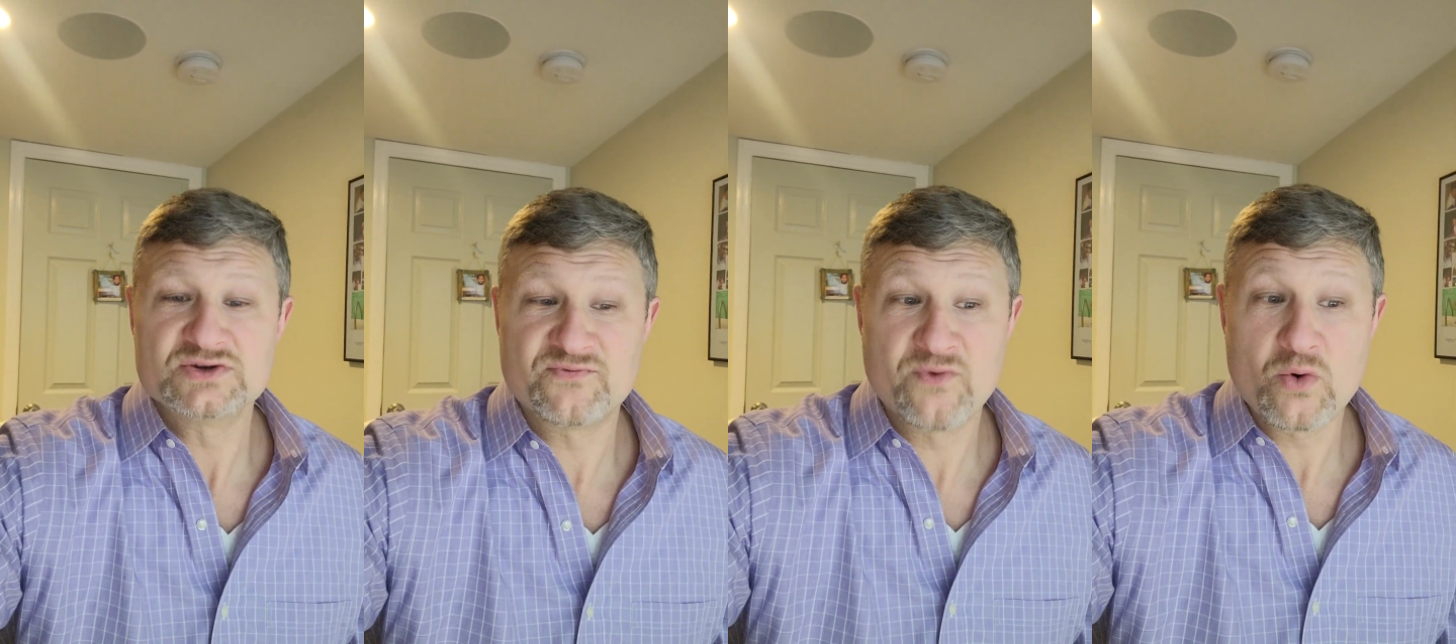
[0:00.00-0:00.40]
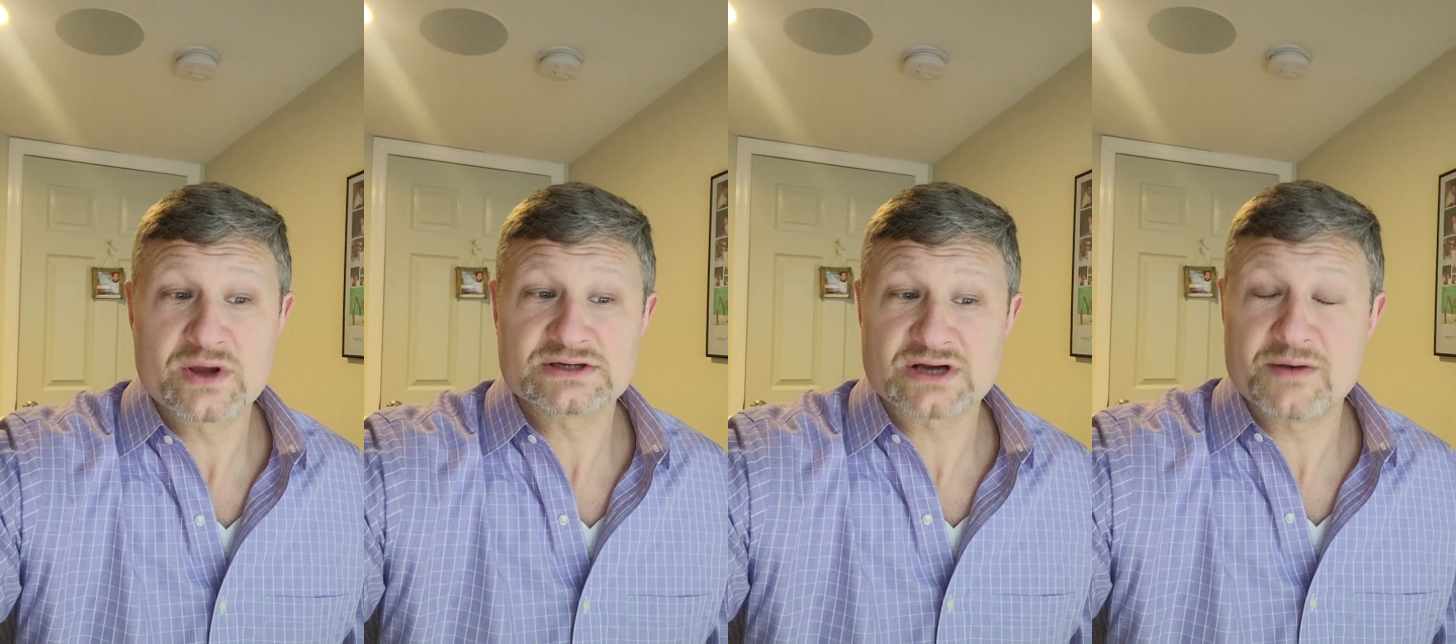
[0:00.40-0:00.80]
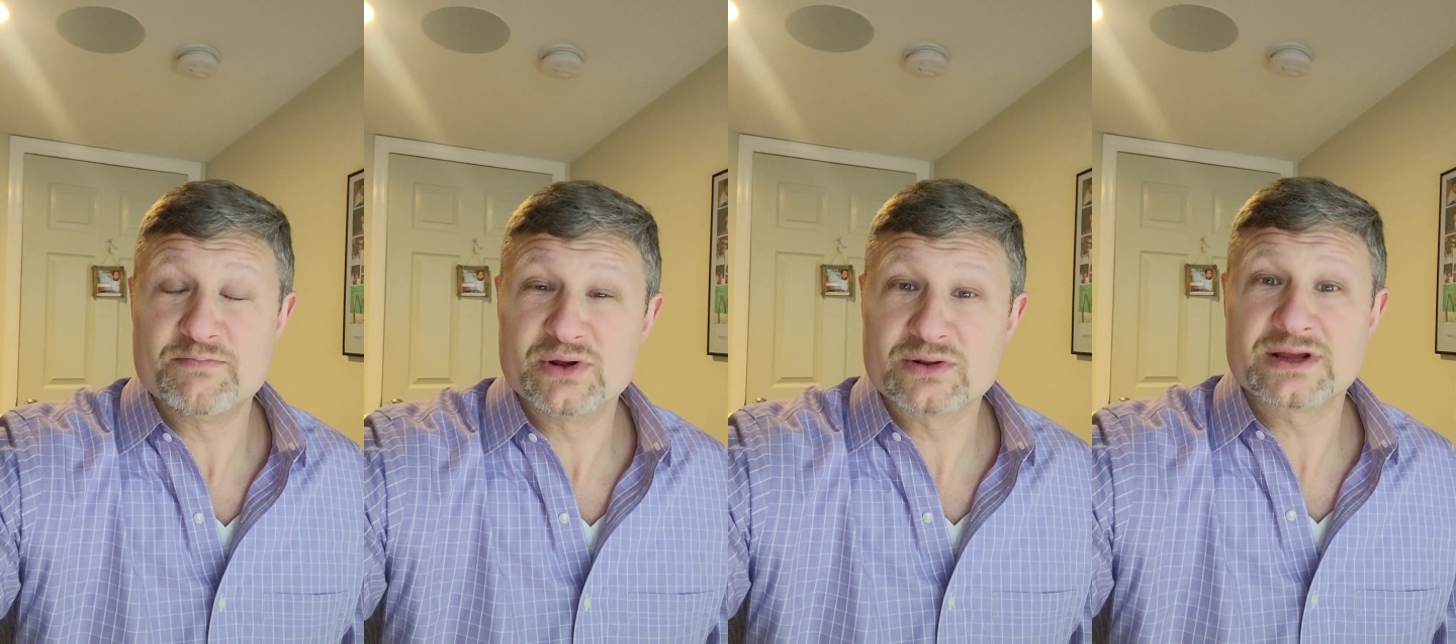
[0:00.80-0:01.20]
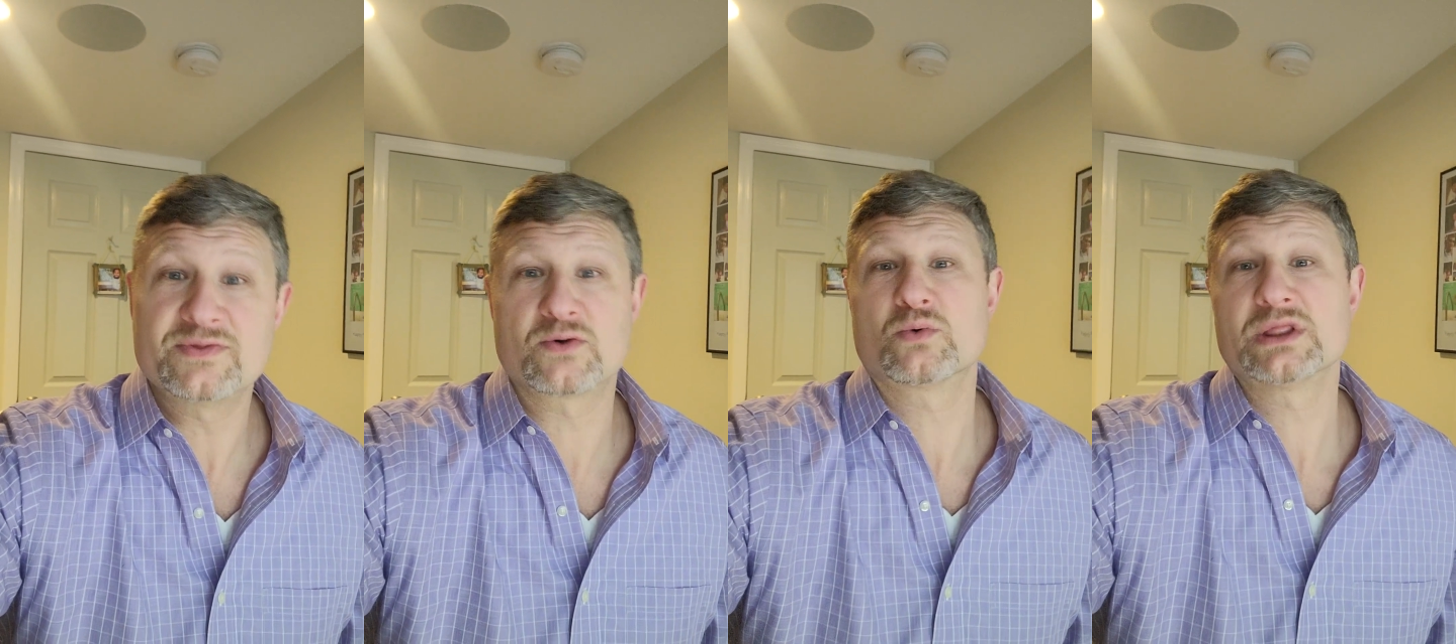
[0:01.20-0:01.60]
to focus on
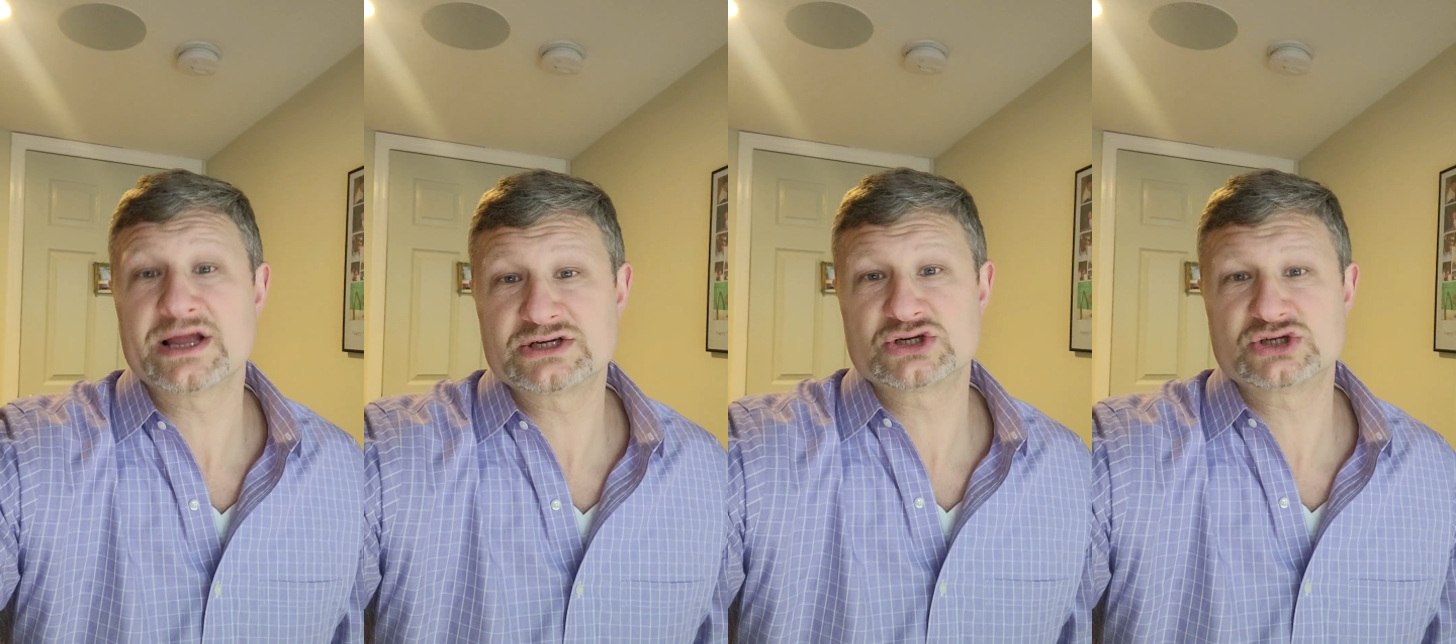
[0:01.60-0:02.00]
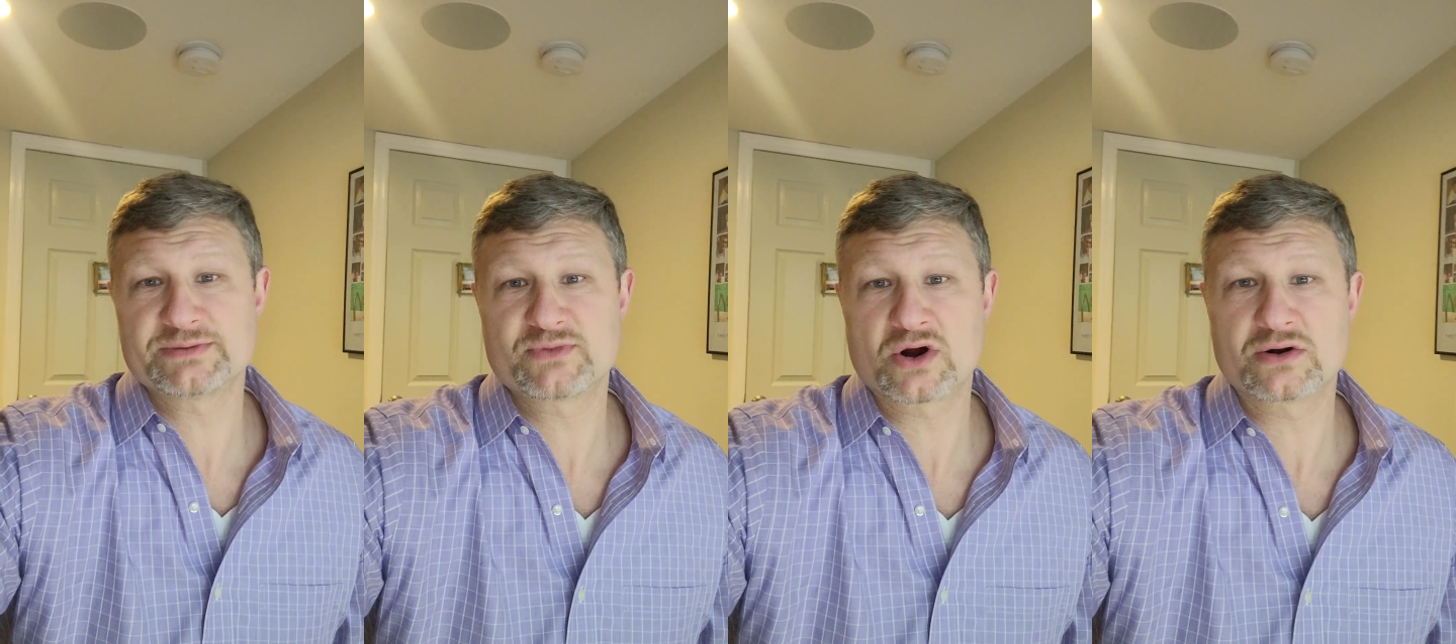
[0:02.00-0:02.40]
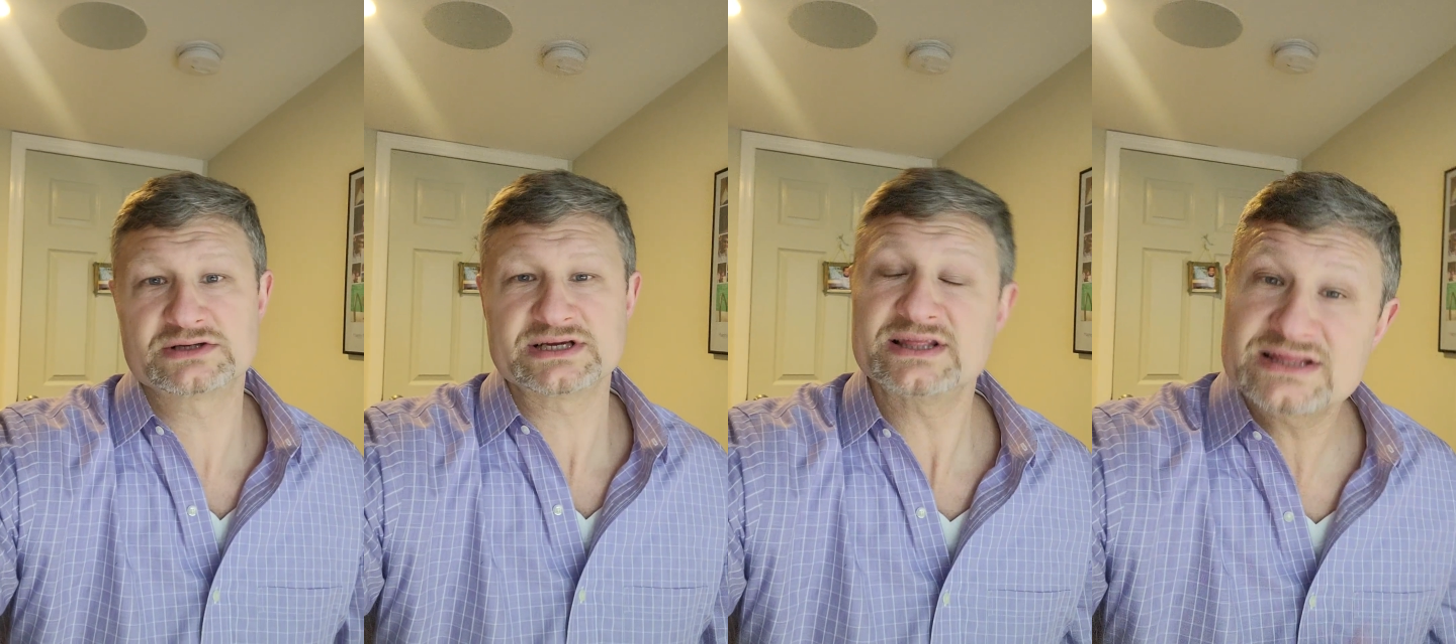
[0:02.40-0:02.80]
building their relationship currency.